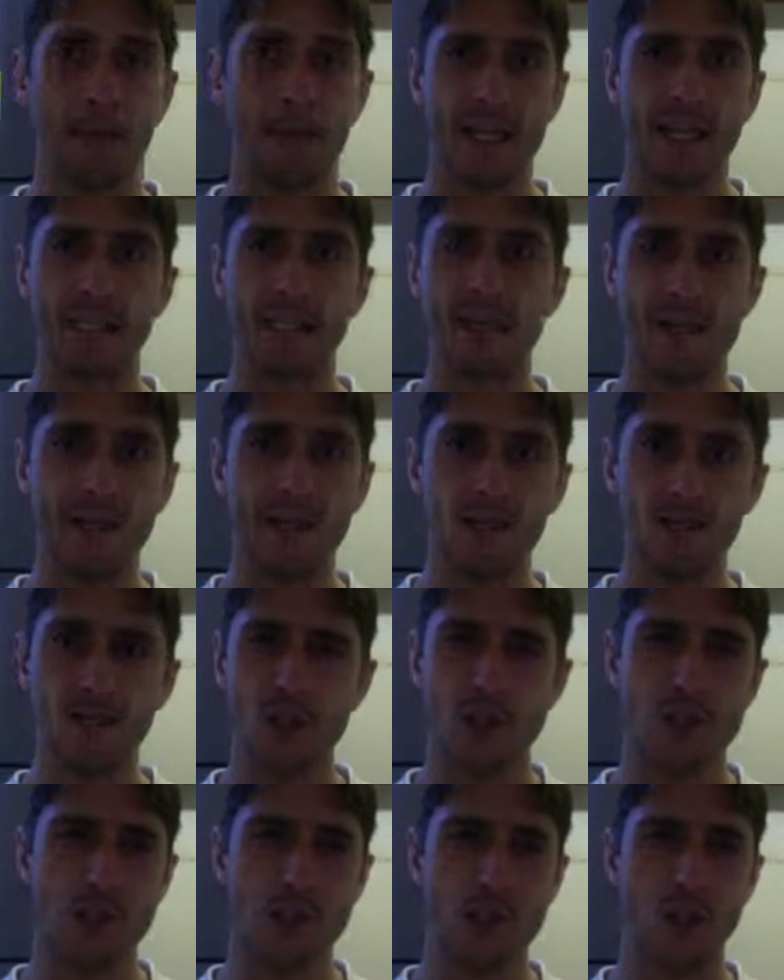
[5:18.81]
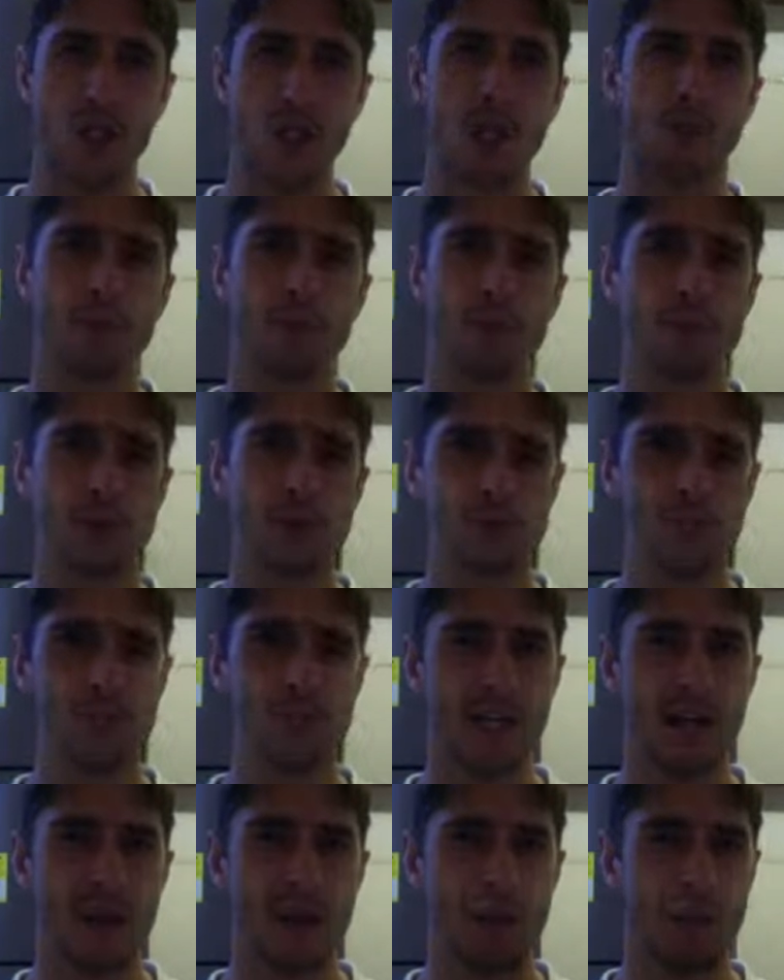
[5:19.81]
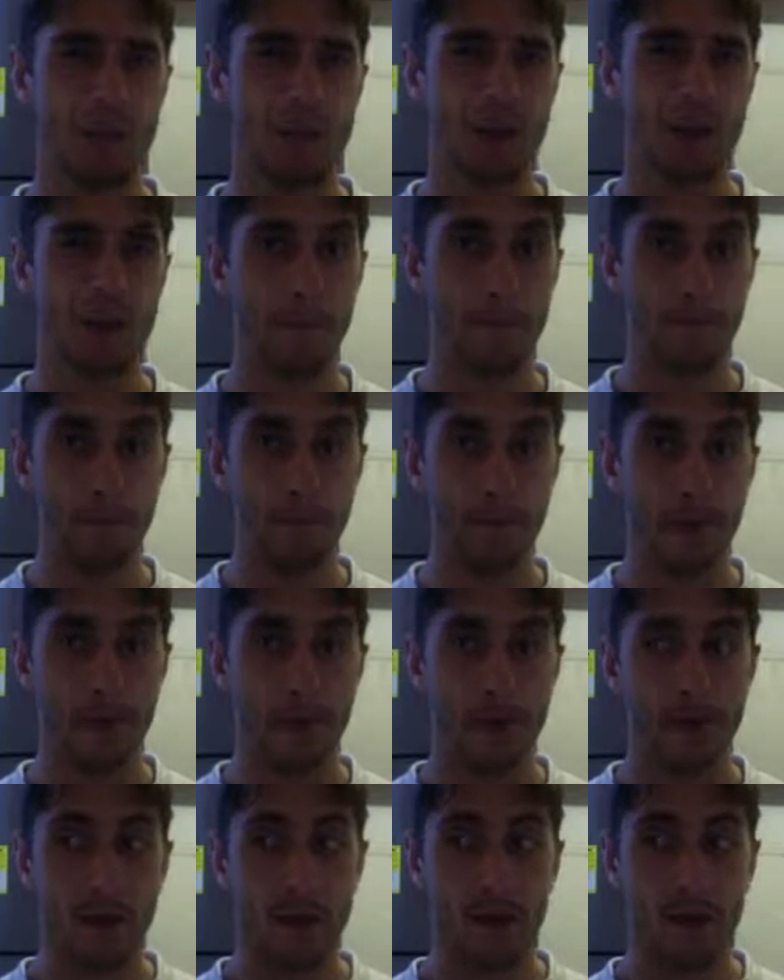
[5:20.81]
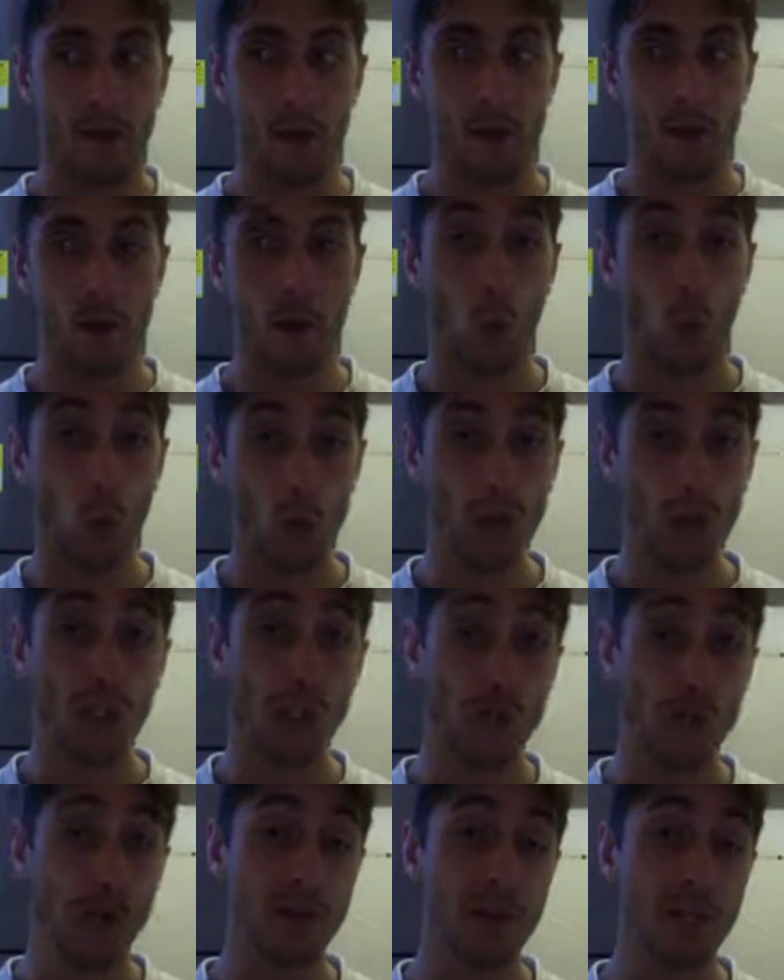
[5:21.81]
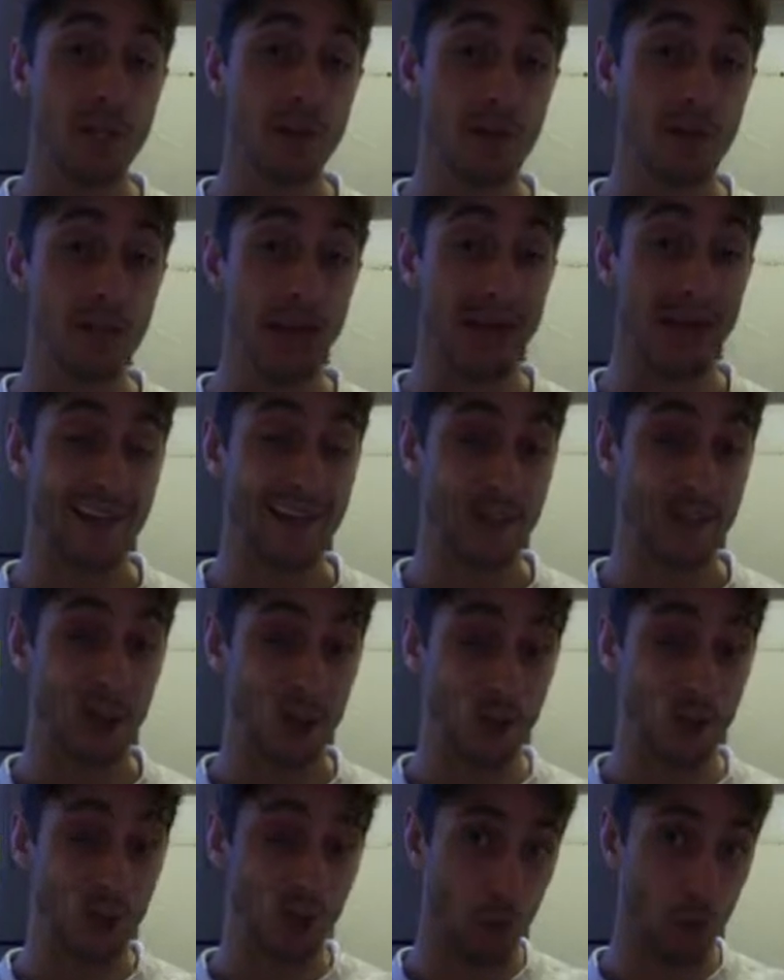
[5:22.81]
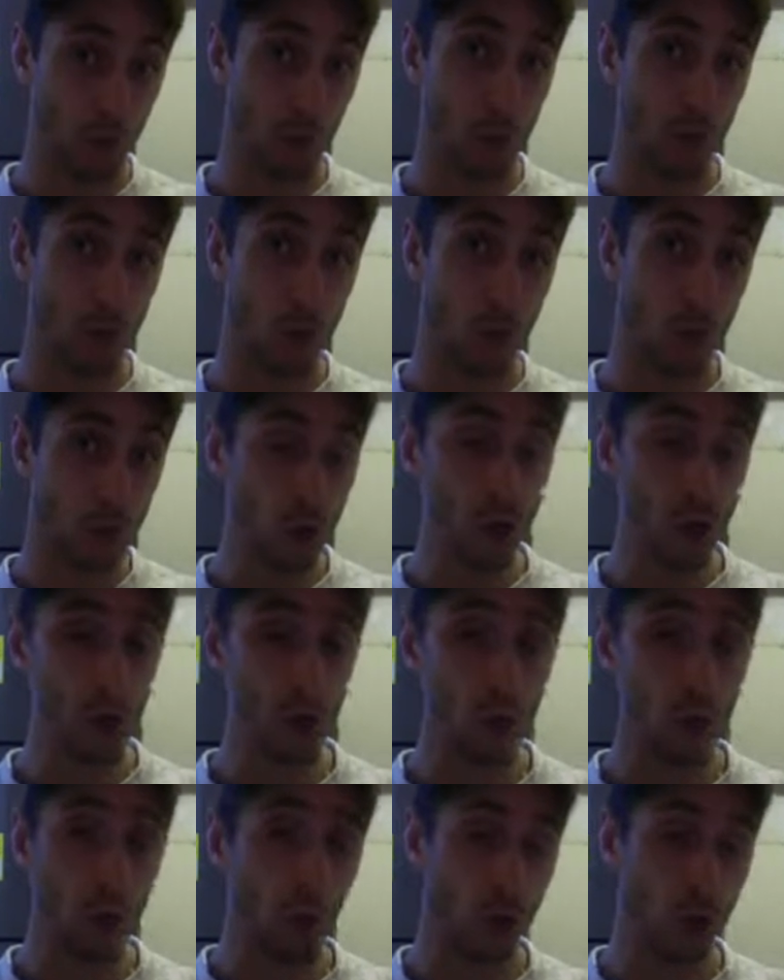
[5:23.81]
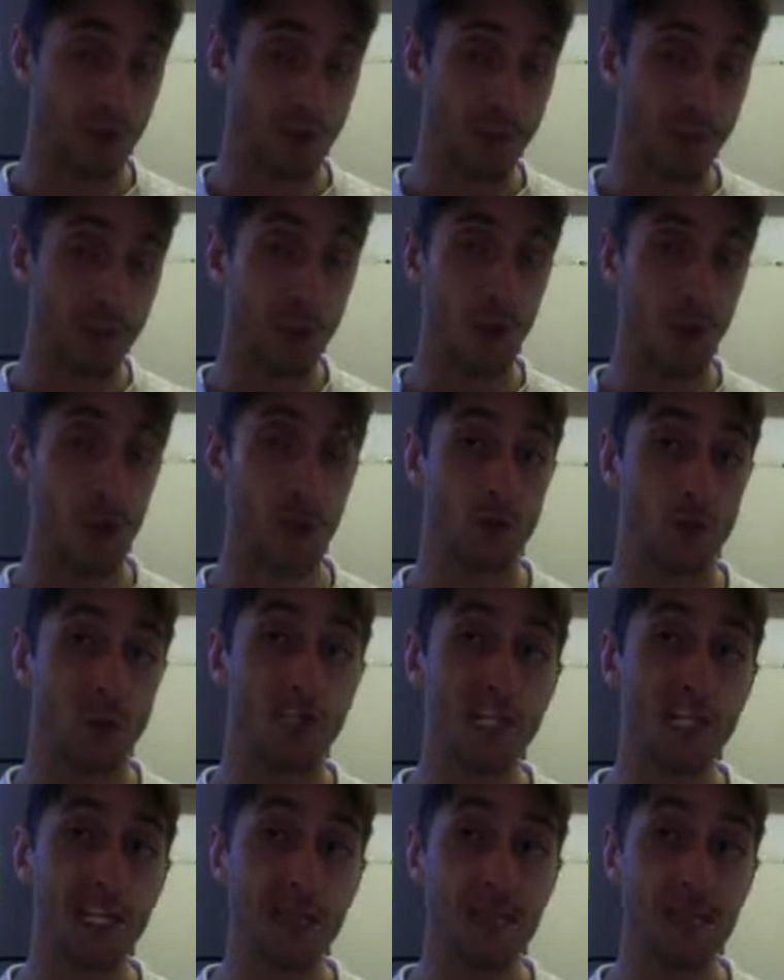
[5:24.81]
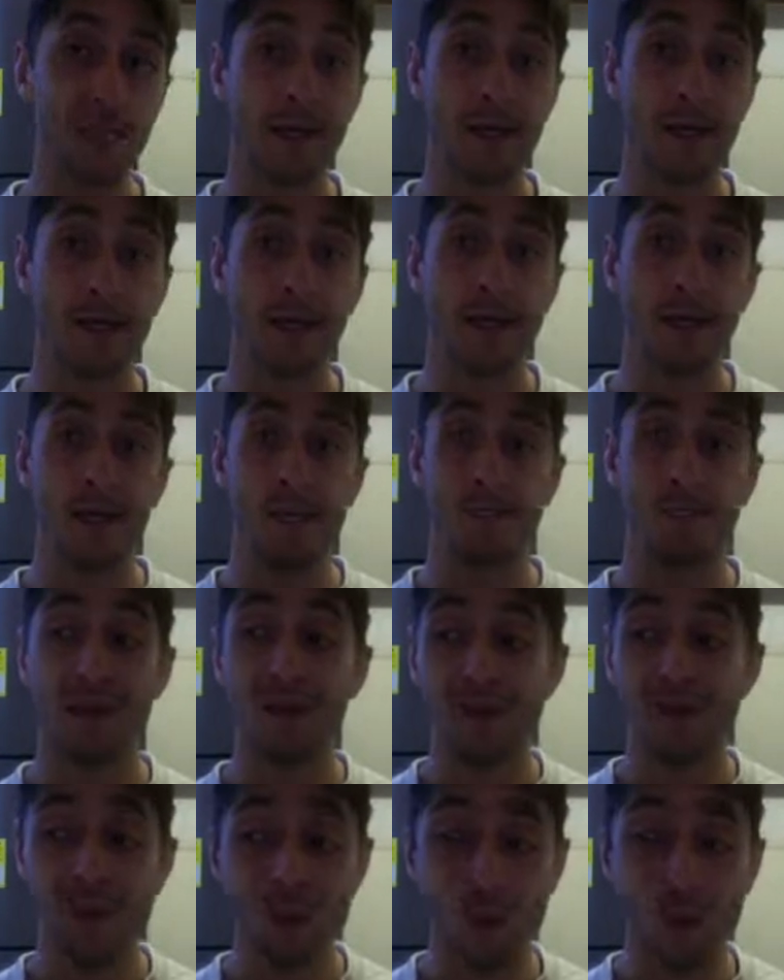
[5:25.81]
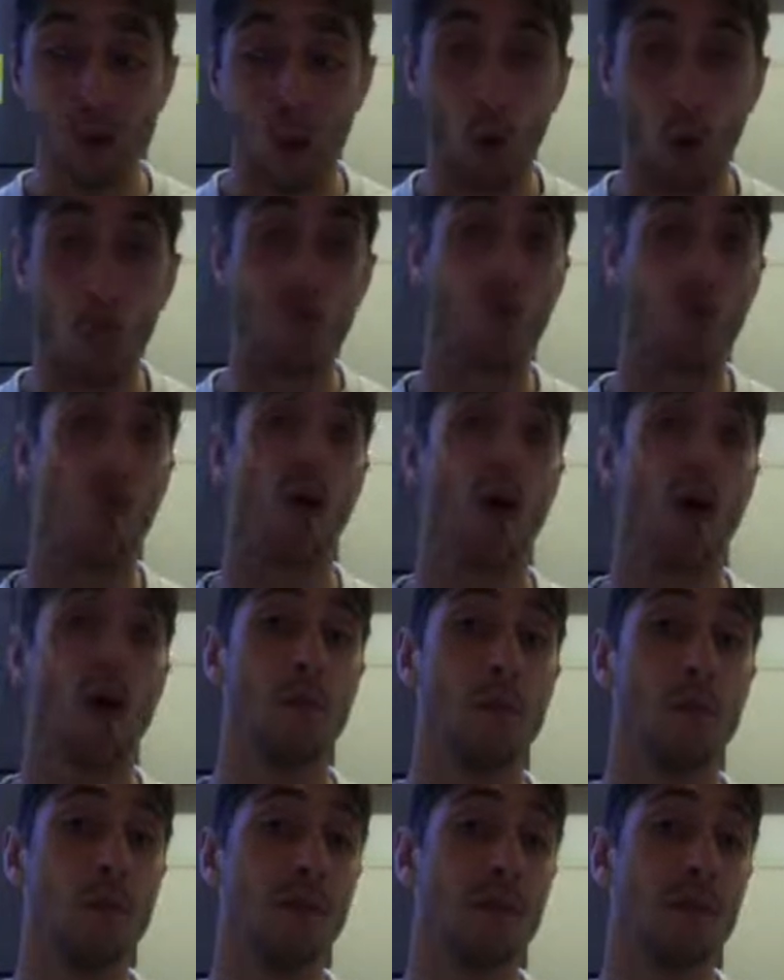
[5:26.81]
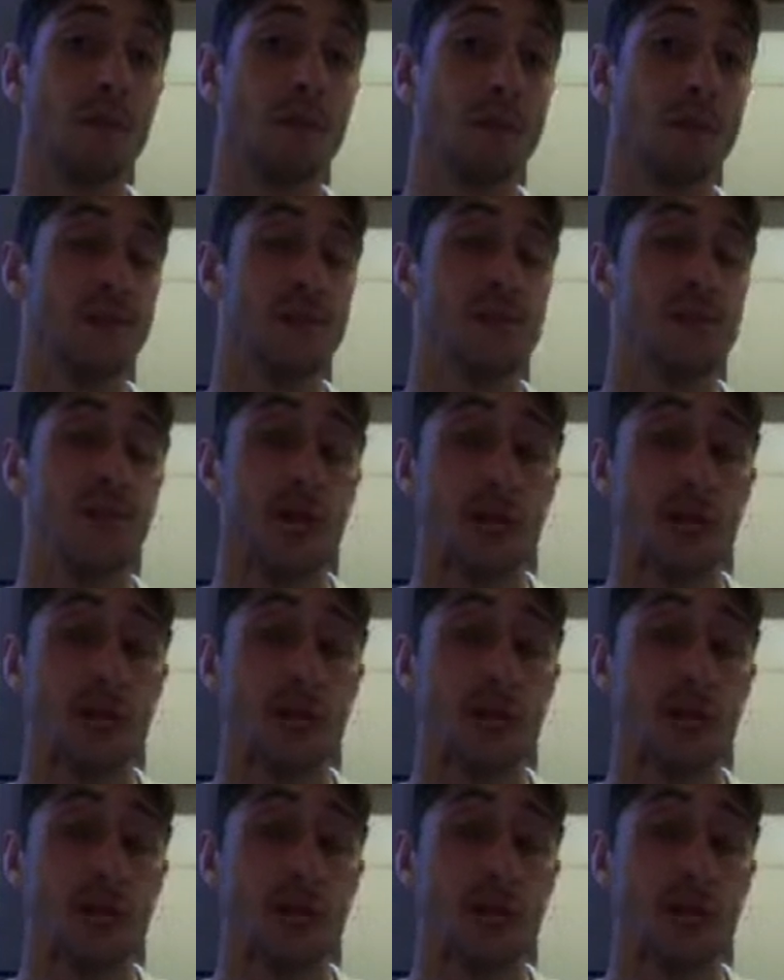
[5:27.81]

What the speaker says: Divi is just incredibly versatile, but working with Divi as an entrepreneur, you or somebody on your team may feel overwhelmed because